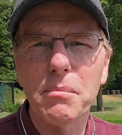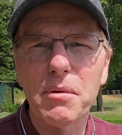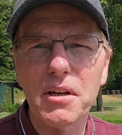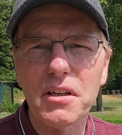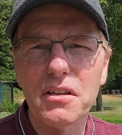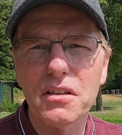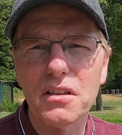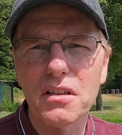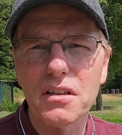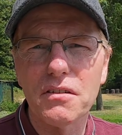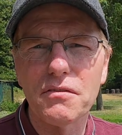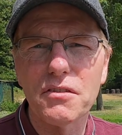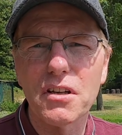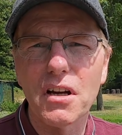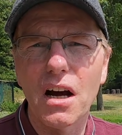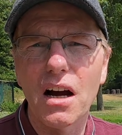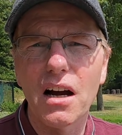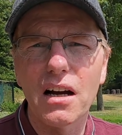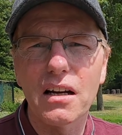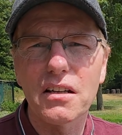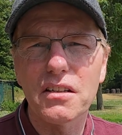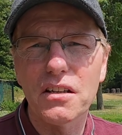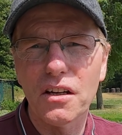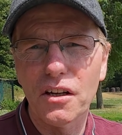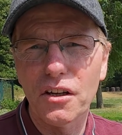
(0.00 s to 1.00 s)
of pictures of
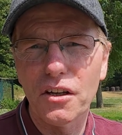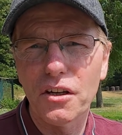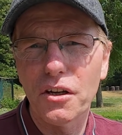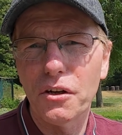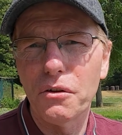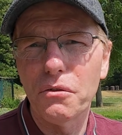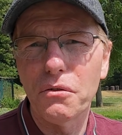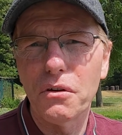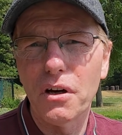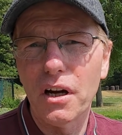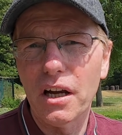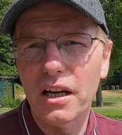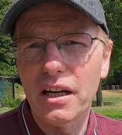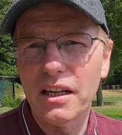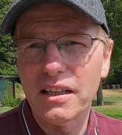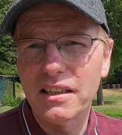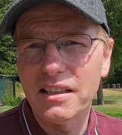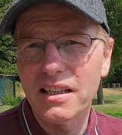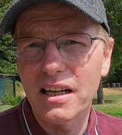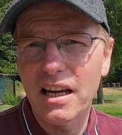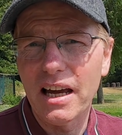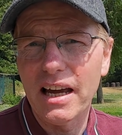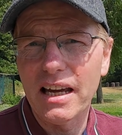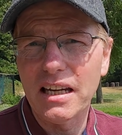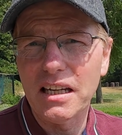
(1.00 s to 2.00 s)
ducks, a coot
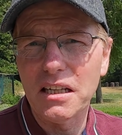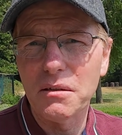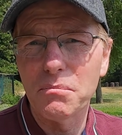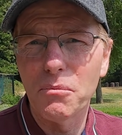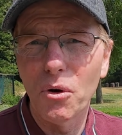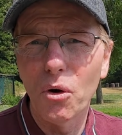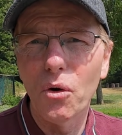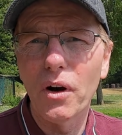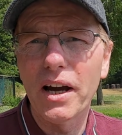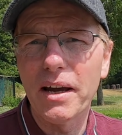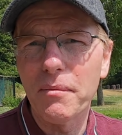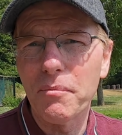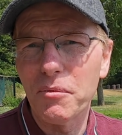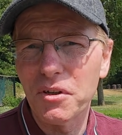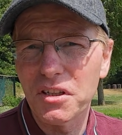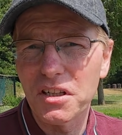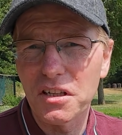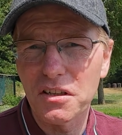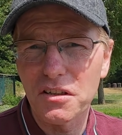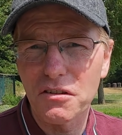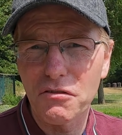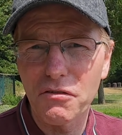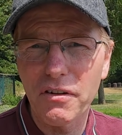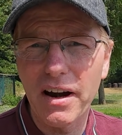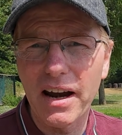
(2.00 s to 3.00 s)
and a moorhen, which
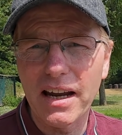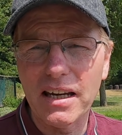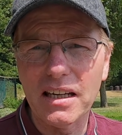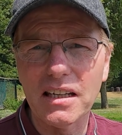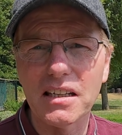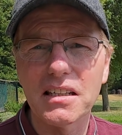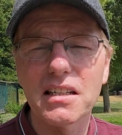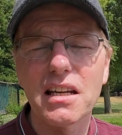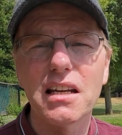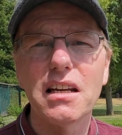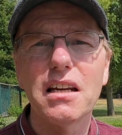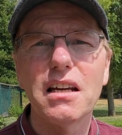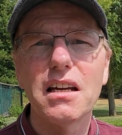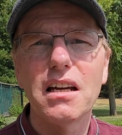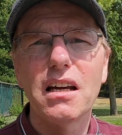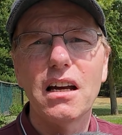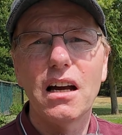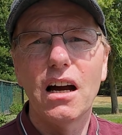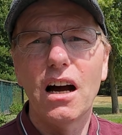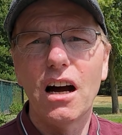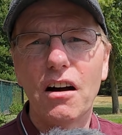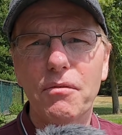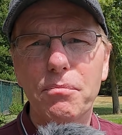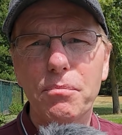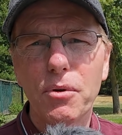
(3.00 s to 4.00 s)
is great.
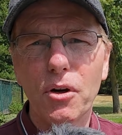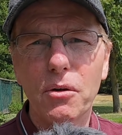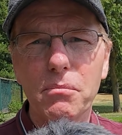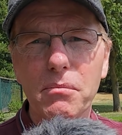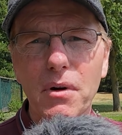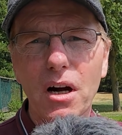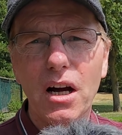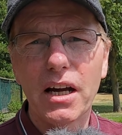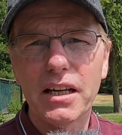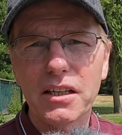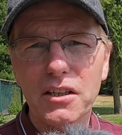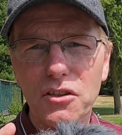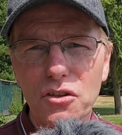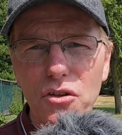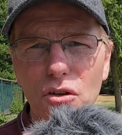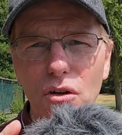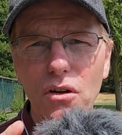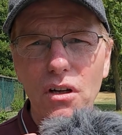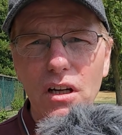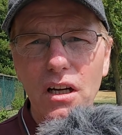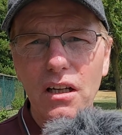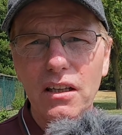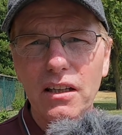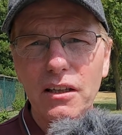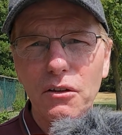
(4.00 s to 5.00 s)
I've put my
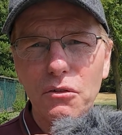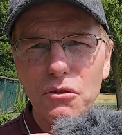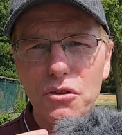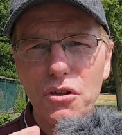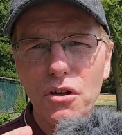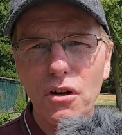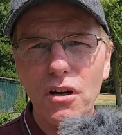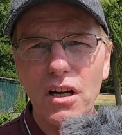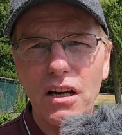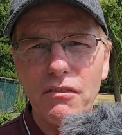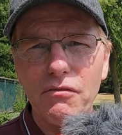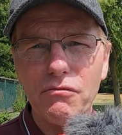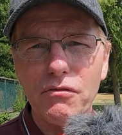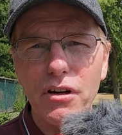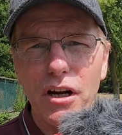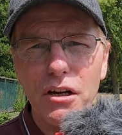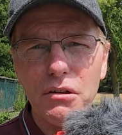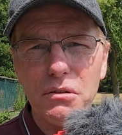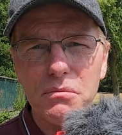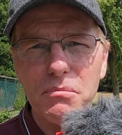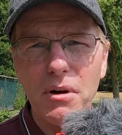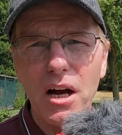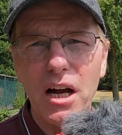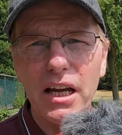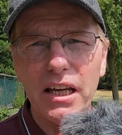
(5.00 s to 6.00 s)
little shotgun
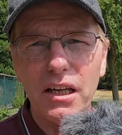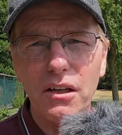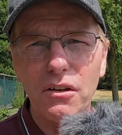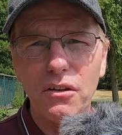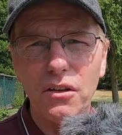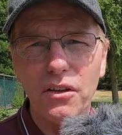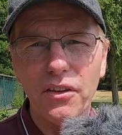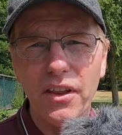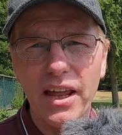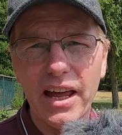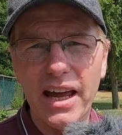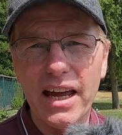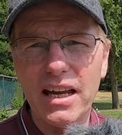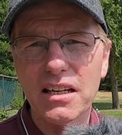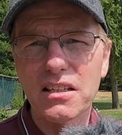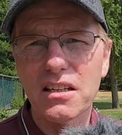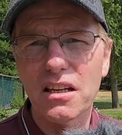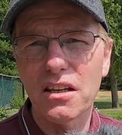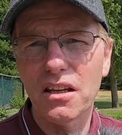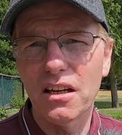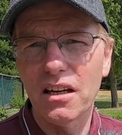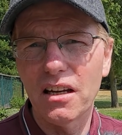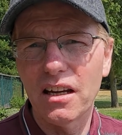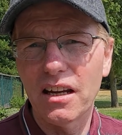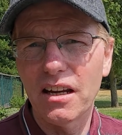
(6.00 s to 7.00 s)
Rode mic on there so
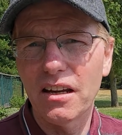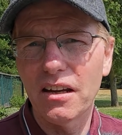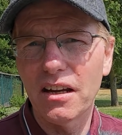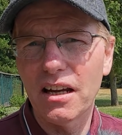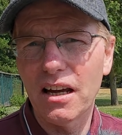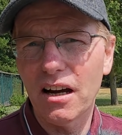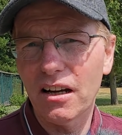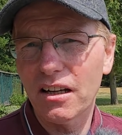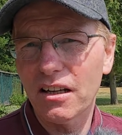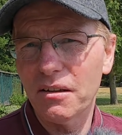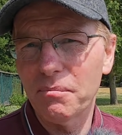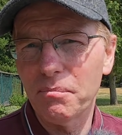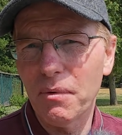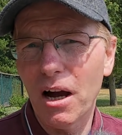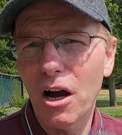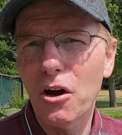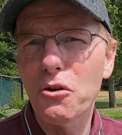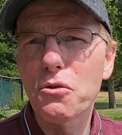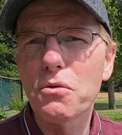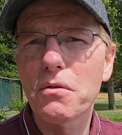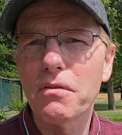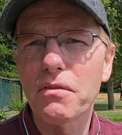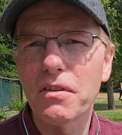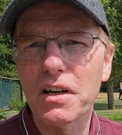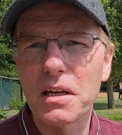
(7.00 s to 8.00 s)
that I can
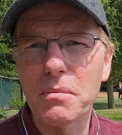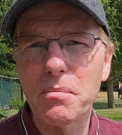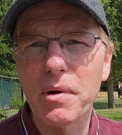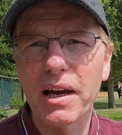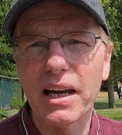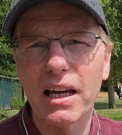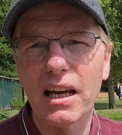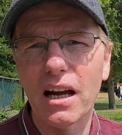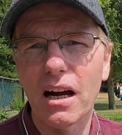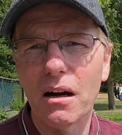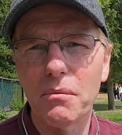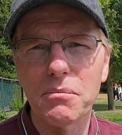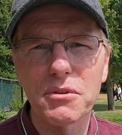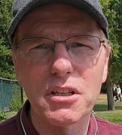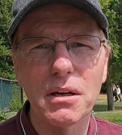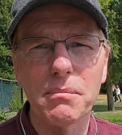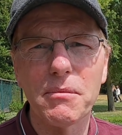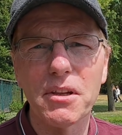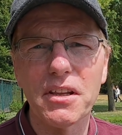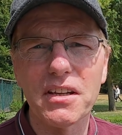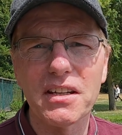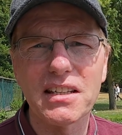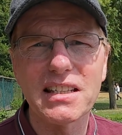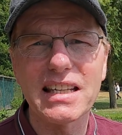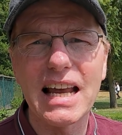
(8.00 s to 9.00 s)
hopefully pick up some
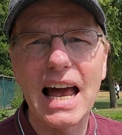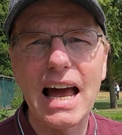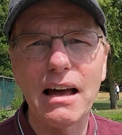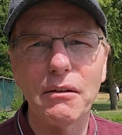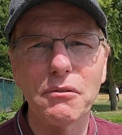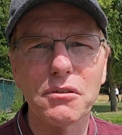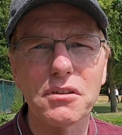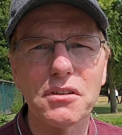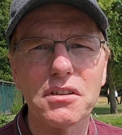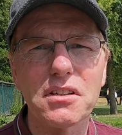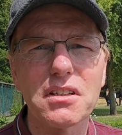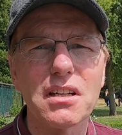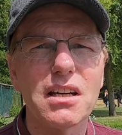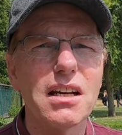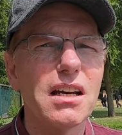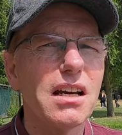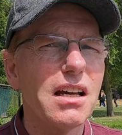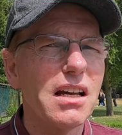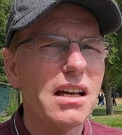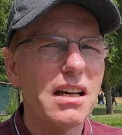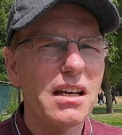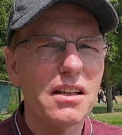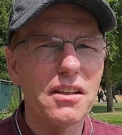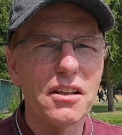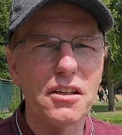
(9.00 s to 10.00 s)
of the sounds
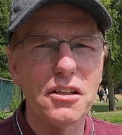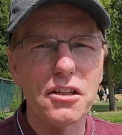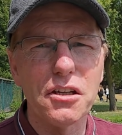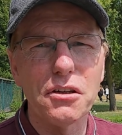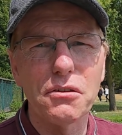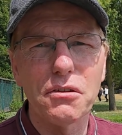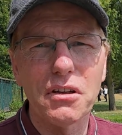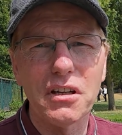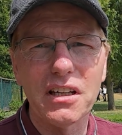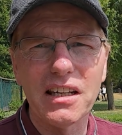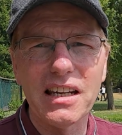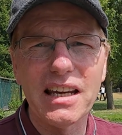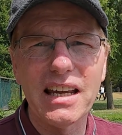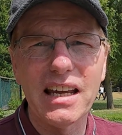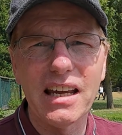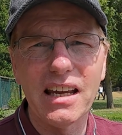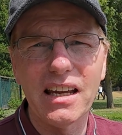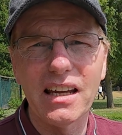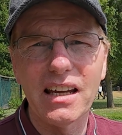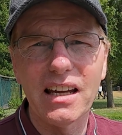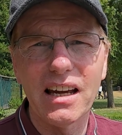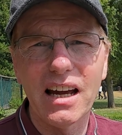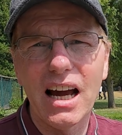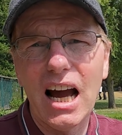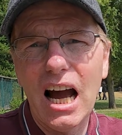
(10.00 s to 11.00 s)
that you can
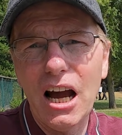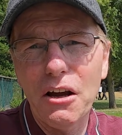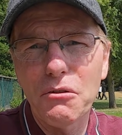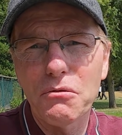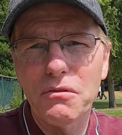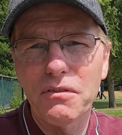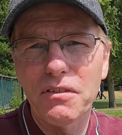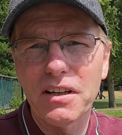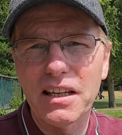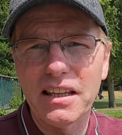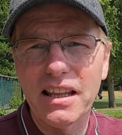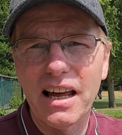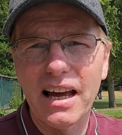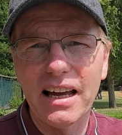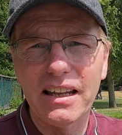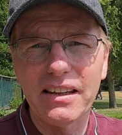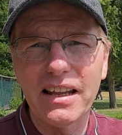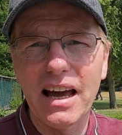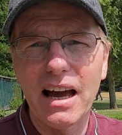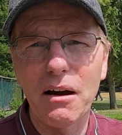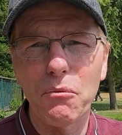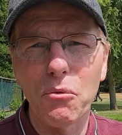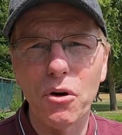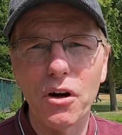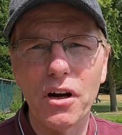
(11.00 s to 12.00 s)
hear. Hopefully
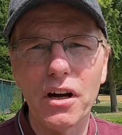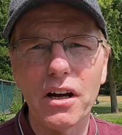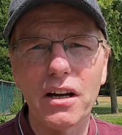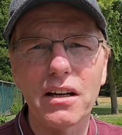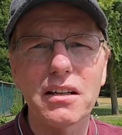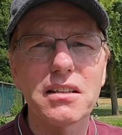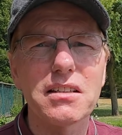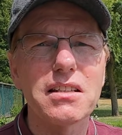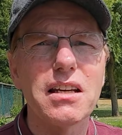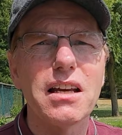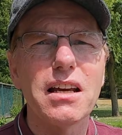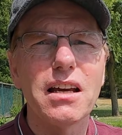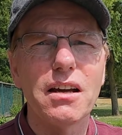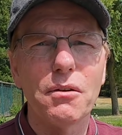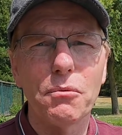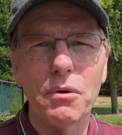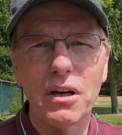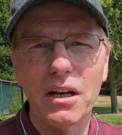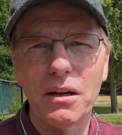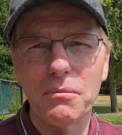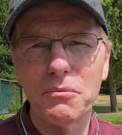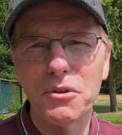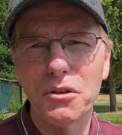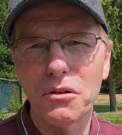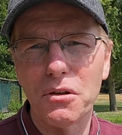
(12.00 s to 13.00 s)
that works
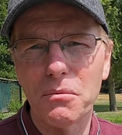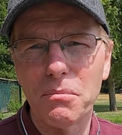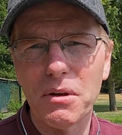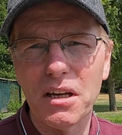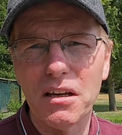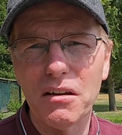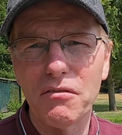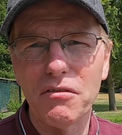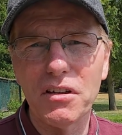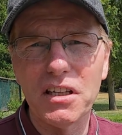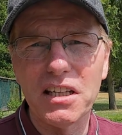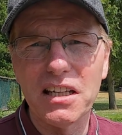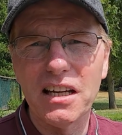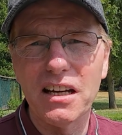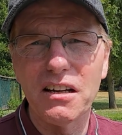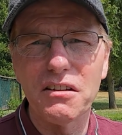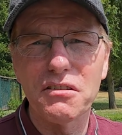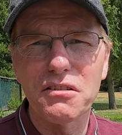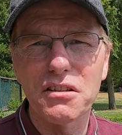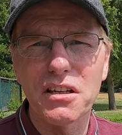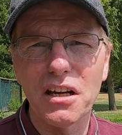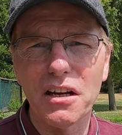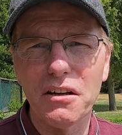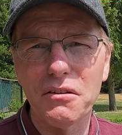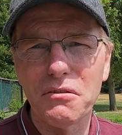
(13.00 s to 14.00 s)
when I'm doing a bit of video.
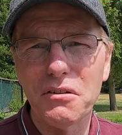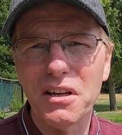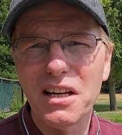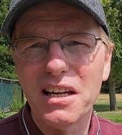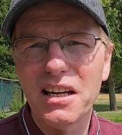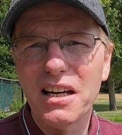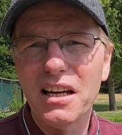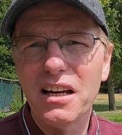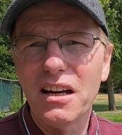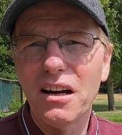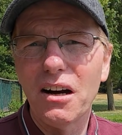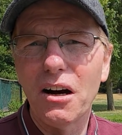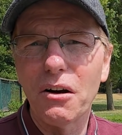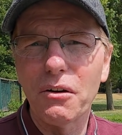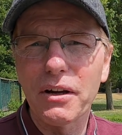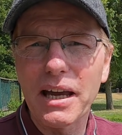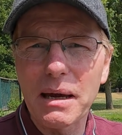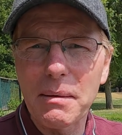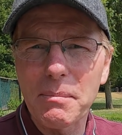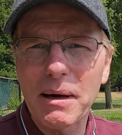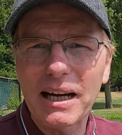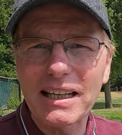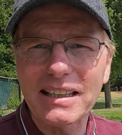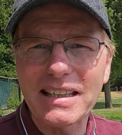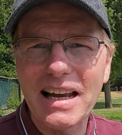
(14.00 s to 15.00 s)
So I'll
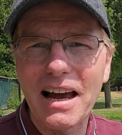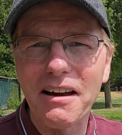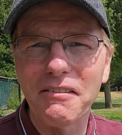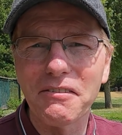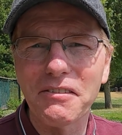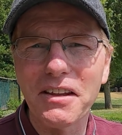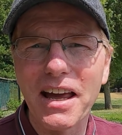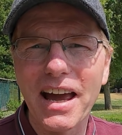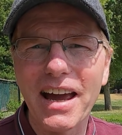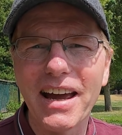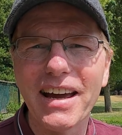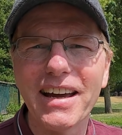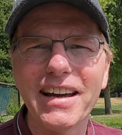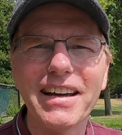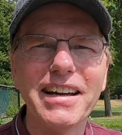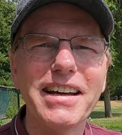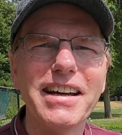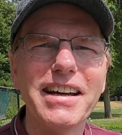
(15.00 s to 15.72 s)
get back down there.